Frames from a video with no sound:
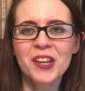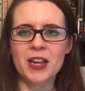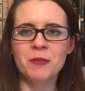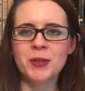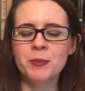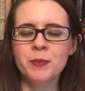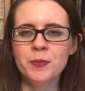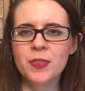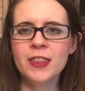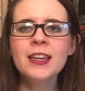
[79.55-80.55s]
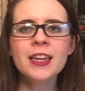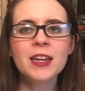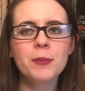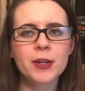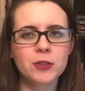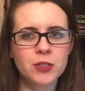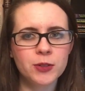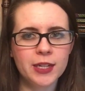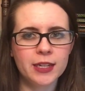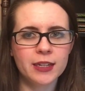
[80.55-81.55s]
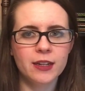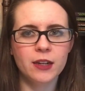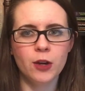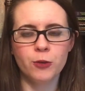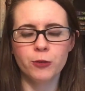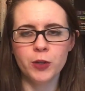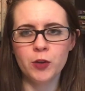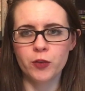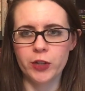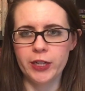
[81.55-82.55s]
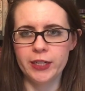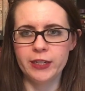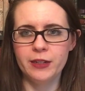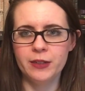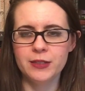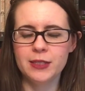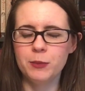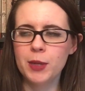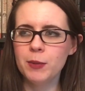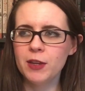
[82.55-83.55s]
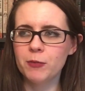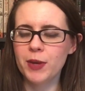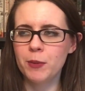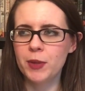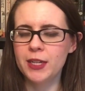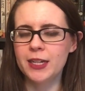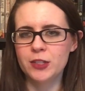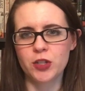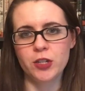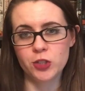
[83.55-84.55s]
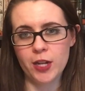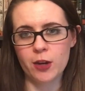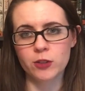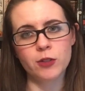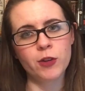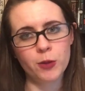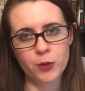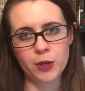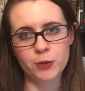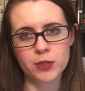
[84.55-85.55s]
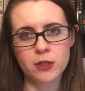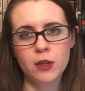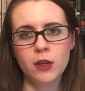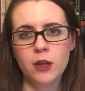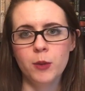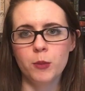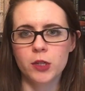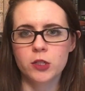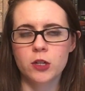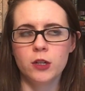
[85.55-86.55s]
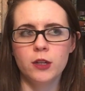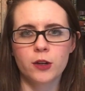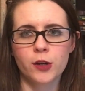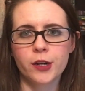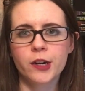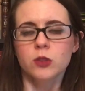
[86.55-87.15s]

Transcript: I've been thinking about doing a reread, see maybe if my opinion has changed now, because I read it when I was much younger.